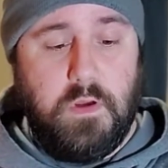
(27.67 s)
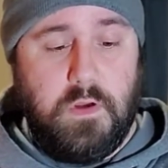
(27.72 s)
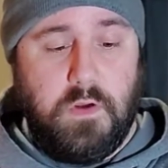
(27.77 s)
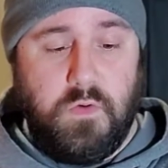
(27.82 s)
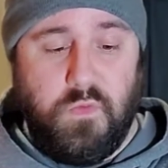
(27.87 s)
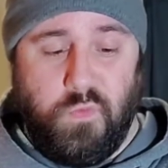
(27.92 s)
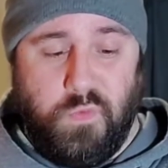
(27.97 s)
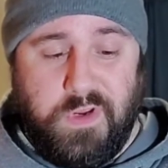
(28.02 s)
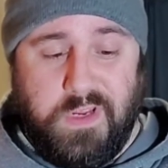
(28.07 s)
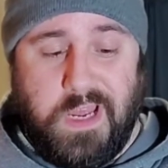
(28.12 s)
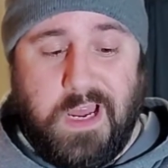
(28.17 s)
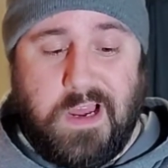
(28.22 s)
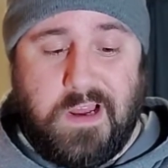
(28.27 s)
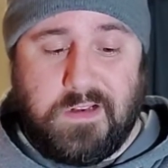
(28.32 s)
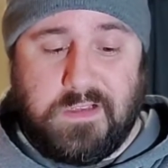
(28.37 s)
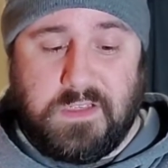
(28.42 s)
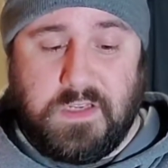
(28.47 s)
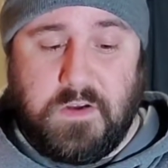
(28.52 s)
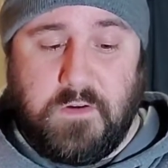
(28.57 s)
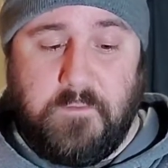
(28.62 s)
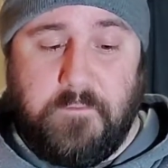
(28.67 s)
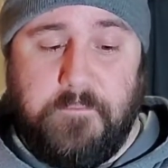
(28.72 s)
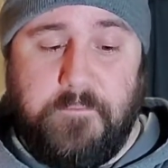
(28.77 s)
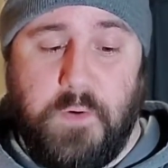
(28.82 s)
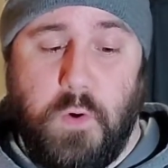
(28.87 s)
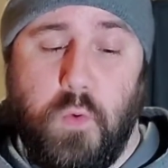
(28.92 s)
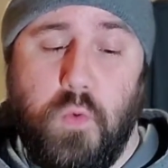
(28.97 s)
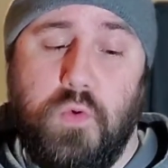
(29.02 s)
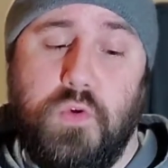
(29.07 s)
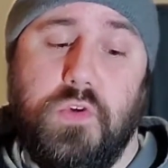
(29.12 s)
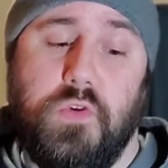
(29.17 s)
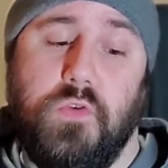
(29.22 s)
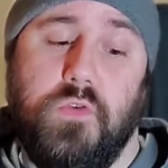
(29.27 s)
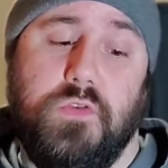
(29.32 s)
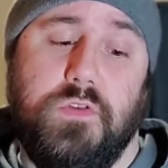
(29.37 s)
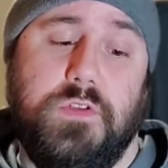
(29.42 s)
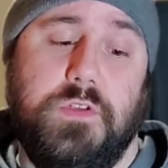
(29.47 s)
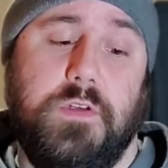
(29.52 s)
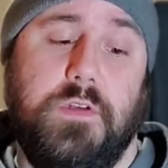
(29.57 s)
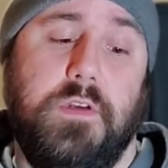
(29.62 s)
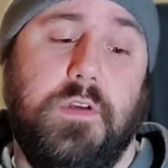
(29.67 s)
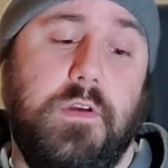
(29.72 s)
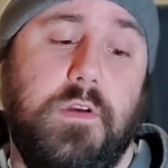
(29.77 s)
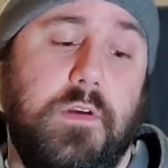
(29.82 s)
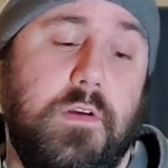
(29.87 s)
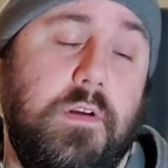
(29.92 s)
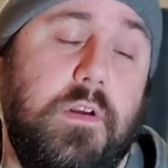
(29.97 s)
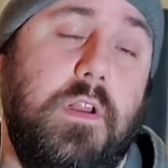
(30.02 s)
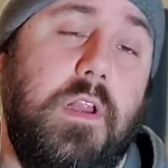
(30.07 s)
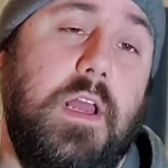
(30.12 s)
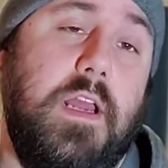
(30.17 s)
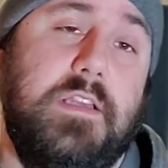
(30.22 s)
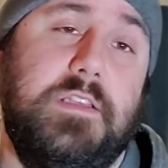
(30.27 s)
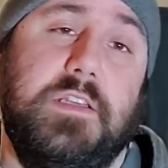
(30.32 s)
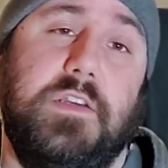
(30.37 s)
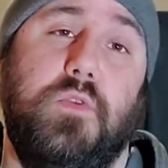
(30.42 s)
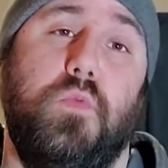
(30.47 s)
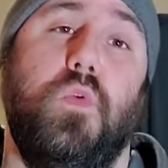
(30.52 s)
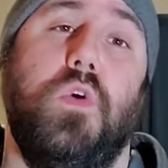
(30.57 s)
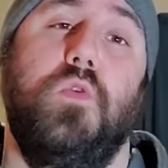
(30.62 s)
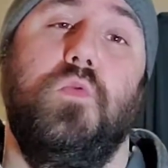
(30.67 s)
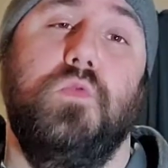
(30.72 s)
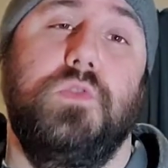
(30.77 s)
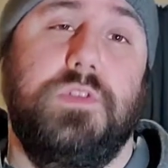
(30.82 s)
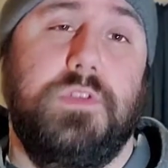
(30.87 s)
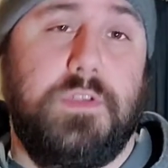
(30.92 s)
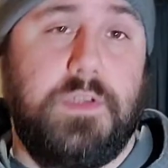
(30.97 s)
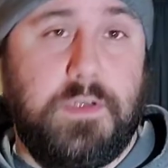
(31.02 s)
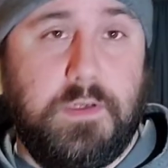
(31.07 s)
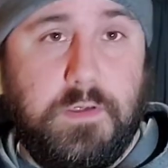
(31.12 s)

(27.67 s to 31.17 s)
We got Folgers Classic Roast.